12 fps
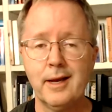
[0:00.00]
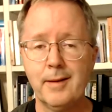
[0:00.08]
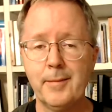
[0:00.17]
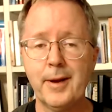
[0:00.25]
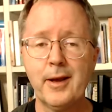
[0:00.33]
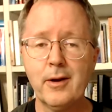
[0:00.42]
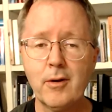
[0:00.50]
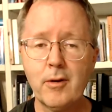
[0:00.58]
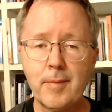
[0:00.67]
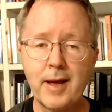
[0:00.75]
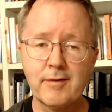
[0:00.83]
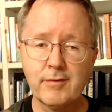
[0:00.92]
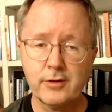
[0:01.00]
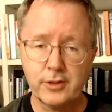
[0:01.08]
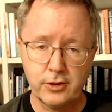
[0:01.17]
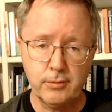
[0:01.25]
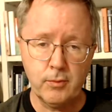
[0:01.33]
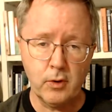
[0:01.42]
Am I going to go back for
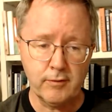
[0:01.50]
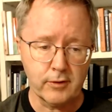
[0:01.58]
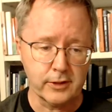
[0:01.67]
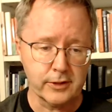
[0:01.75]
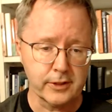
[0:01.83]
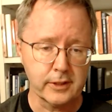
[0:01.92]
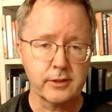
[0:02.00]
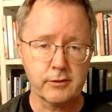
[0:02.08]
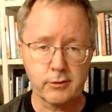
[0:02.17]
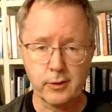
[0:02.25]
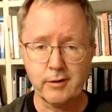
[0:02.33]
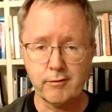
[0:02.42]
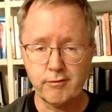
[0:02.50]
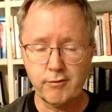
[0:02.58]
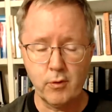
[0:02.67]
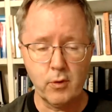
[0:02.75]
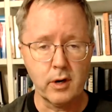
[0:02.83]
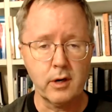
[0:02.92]
two more verses, 3 and
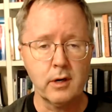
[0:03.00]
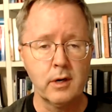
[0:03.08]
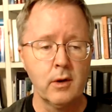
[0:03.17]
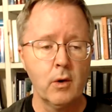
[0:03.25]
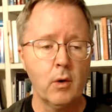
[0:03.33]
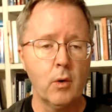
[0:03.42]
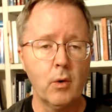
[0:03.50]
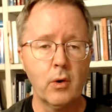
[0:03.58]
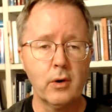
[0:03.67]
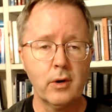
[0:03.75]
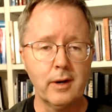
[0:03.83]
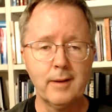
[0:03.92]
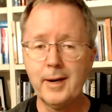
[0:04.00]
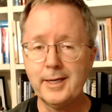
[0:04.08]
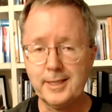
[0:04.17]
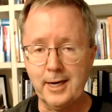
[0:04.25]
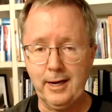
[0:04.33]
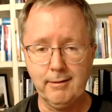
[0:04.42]
4, or am I
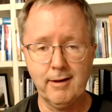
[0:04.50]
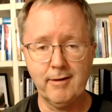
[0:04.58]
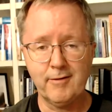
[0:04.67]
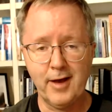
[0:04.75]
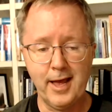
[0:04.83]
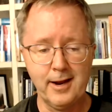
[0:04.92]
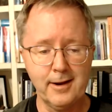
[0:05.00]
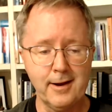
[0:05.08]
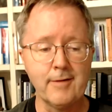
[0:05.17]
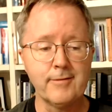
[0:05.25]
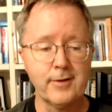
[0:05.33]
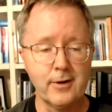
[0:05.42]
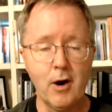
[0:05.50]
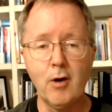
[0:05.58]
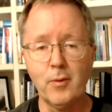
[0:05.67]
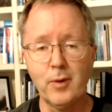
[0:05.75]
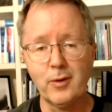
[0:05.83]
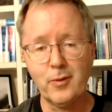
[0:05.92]
done? Have I had enough? And
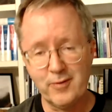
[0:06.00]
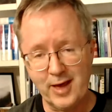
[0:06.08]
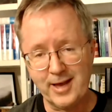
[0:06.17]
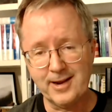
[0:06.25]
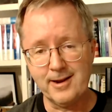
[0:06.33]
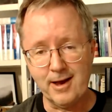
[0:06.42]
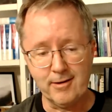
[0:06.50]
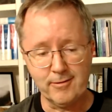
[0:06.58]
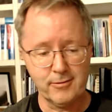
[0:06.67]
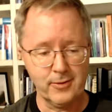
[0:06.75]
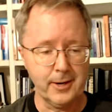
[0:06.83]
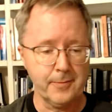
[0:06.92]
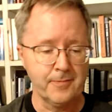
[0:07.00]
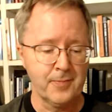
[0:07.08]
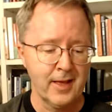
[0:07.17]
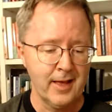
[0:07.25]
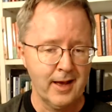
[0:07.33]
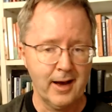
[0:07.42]
all week we've had enough, right?
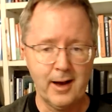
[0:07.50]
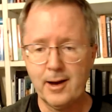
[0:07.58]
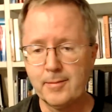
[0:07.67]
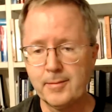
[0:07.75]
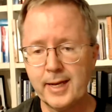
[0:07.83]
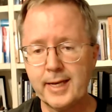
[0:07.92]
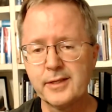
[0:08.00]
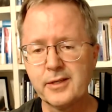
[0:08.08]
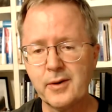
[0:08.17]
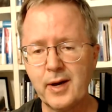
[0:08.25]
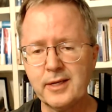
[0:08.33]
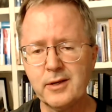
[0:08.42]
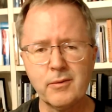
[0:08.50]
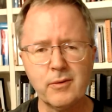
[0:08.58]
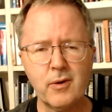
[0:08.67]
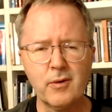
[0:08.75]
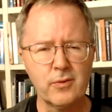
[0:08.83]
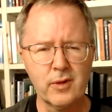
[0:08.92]
And so I don't
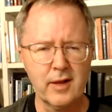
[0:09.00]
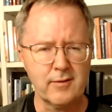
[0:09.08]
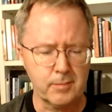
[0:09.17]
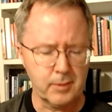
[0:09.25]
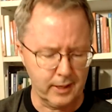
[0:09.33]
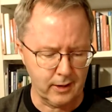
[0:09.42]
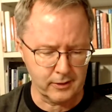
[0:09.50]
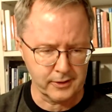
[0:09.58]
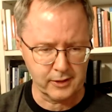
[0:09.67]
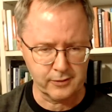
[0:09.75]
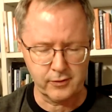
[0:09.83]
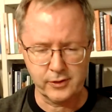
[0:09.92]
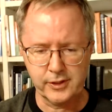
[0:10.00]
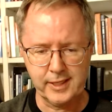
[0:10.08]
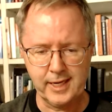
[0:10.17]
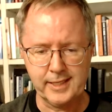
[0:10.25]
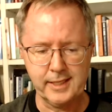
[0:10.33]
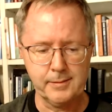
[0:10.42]
know if we'll ever play all 6 verses.
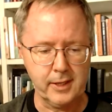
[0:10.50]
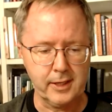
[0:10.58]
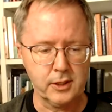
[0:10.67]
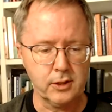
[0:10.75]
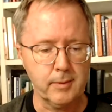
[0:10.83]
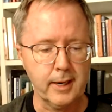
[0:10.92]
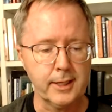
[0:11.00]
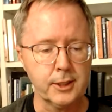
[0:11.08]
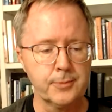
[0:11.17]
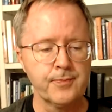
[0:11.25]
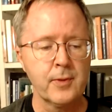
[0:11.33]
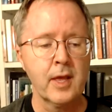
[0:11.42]
That seems like too much.